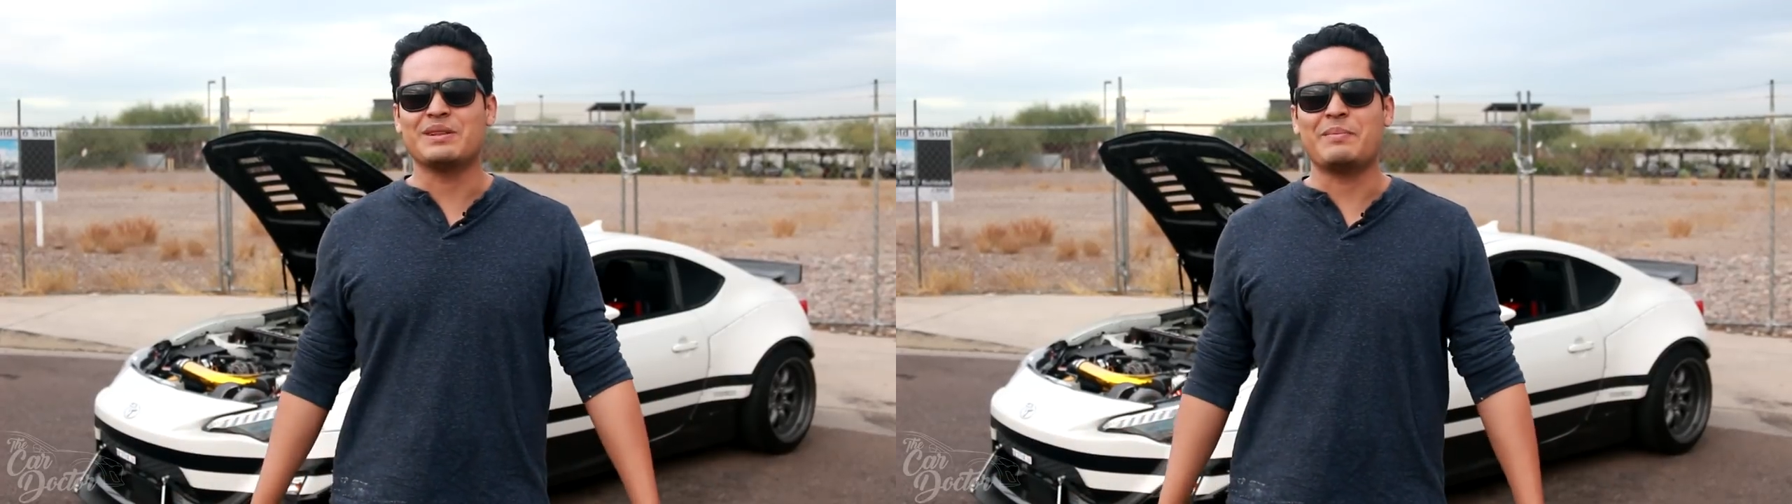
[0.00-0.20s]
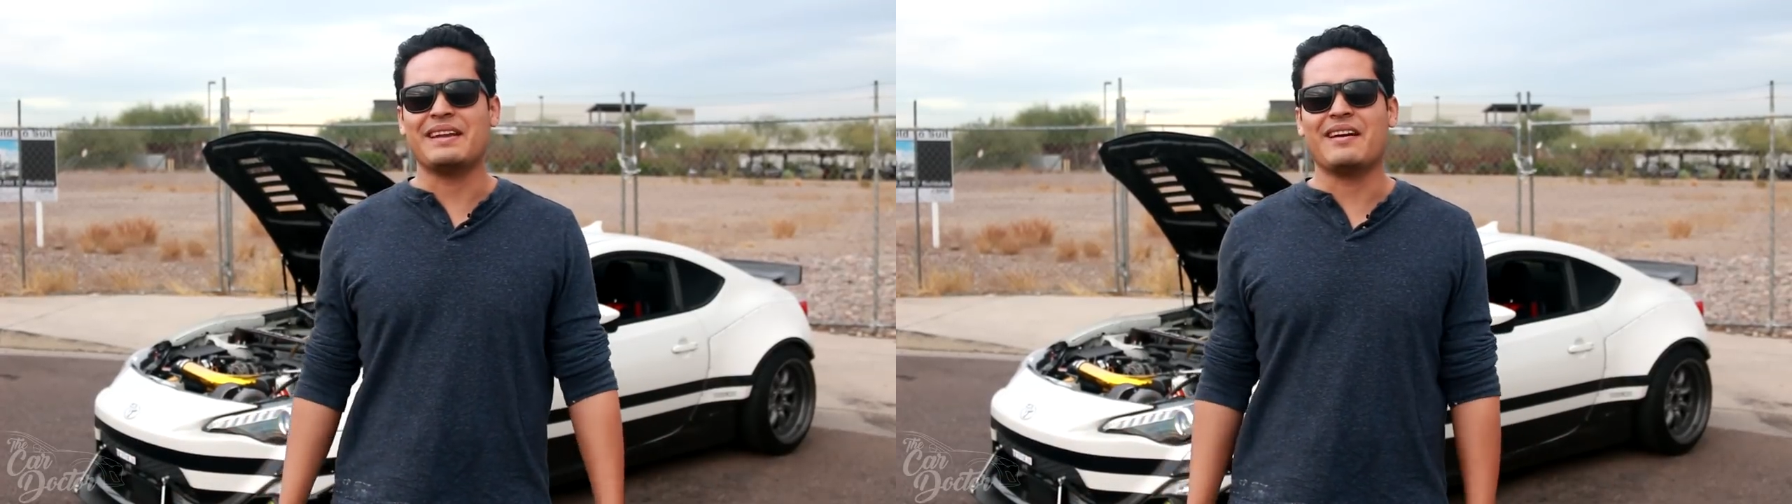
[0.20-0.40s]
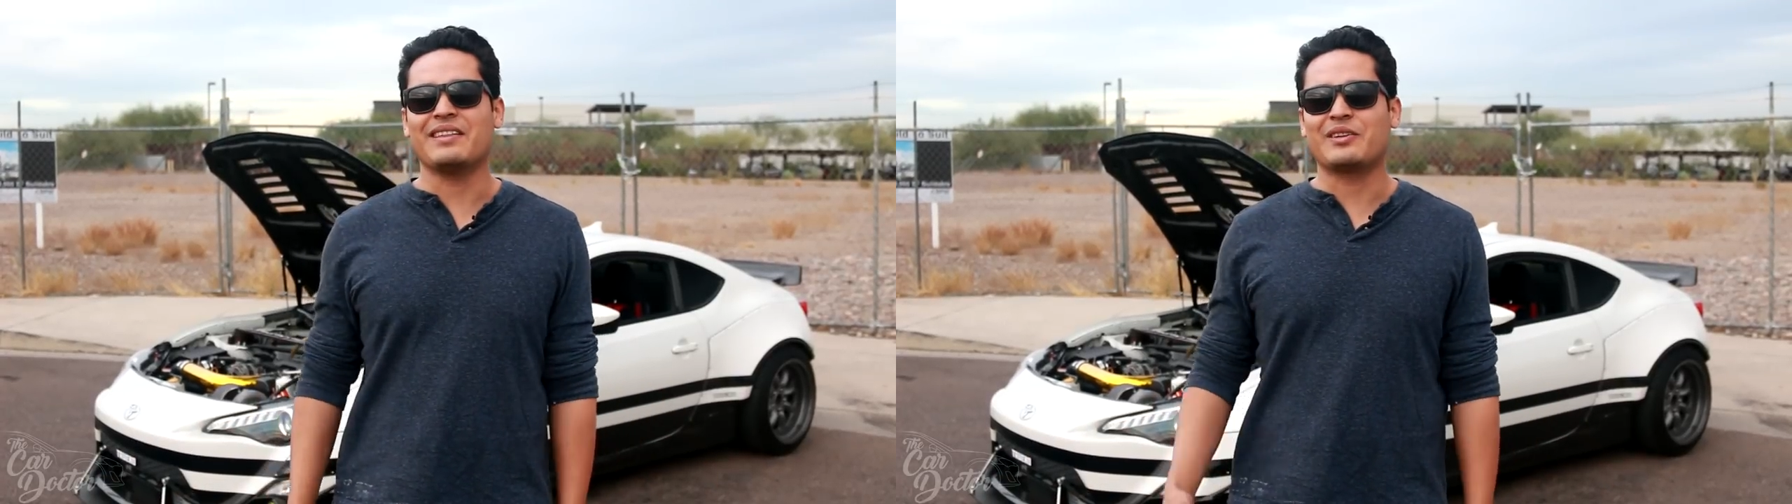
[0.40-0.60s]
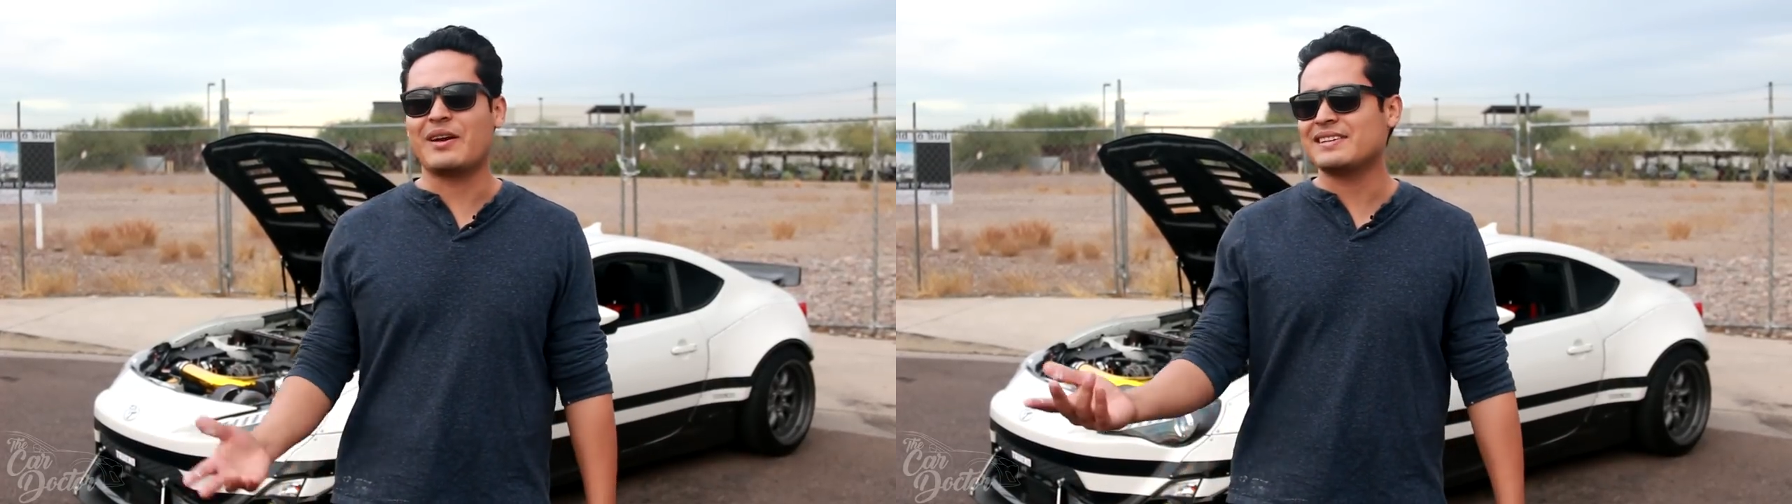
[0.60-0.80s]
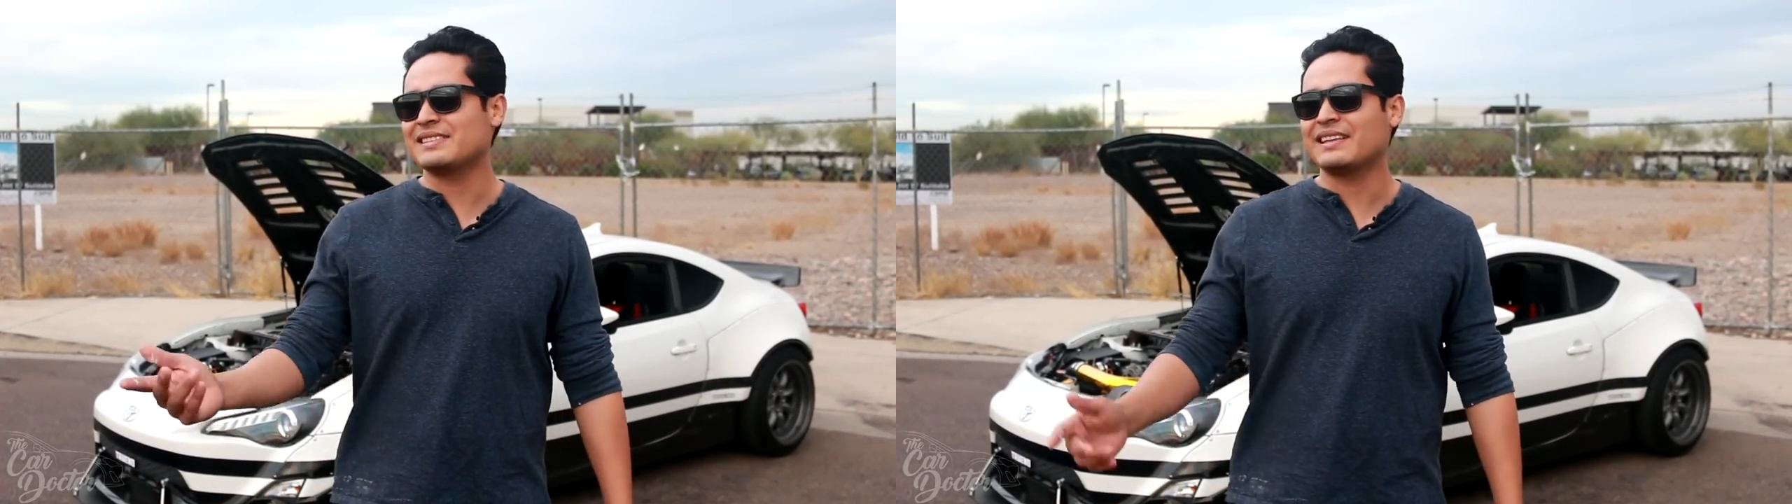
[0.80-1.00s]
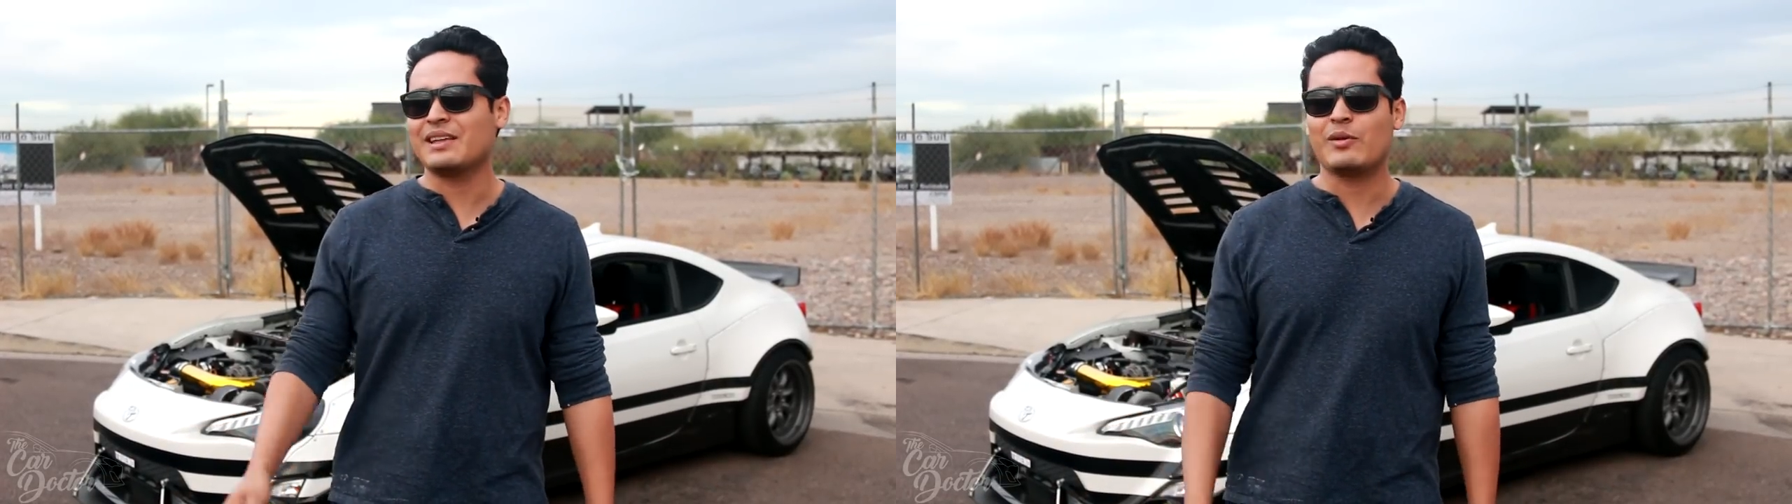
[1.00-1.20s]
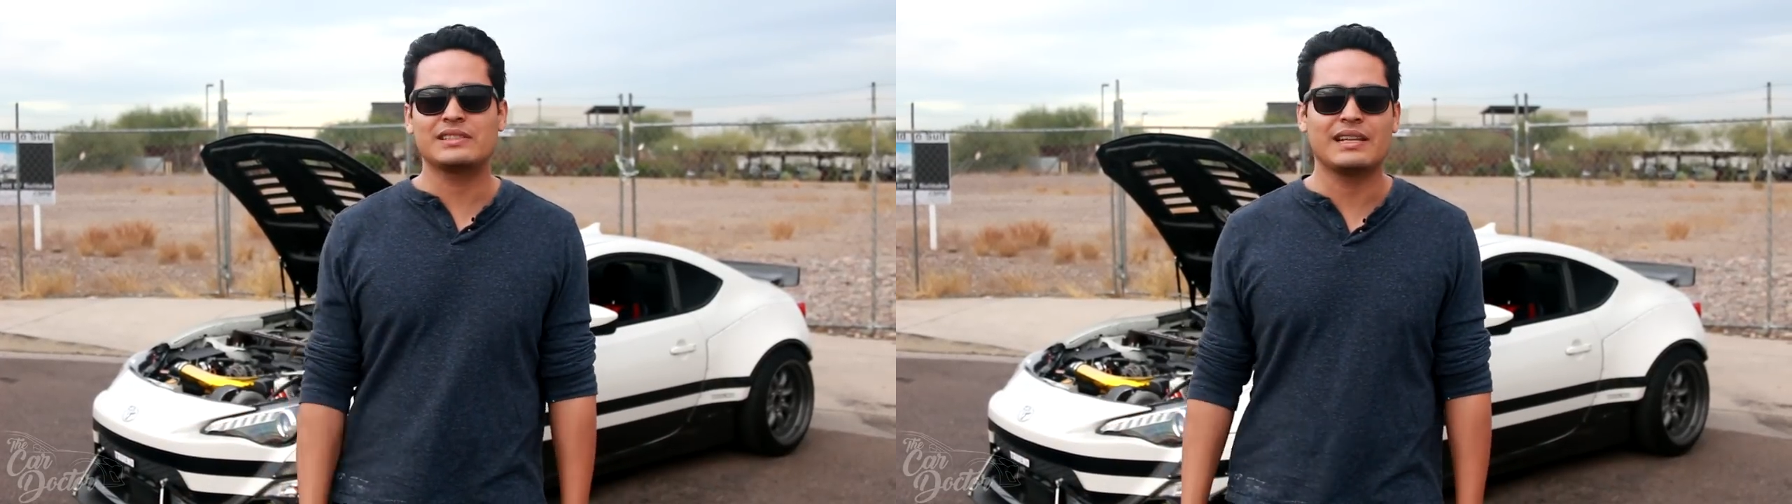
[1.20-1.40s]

depending on the corrections, the thing went